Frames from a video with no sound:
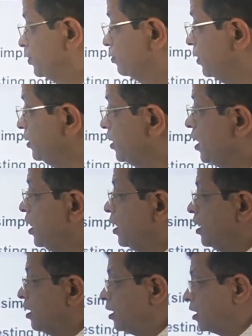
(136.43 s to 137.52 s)
Right?
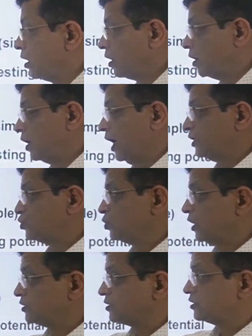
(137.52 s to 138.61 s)
As soon
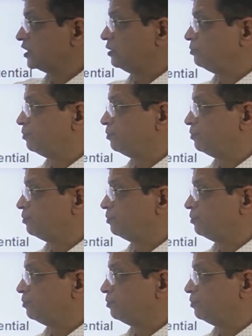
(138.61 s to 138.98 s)
as the cell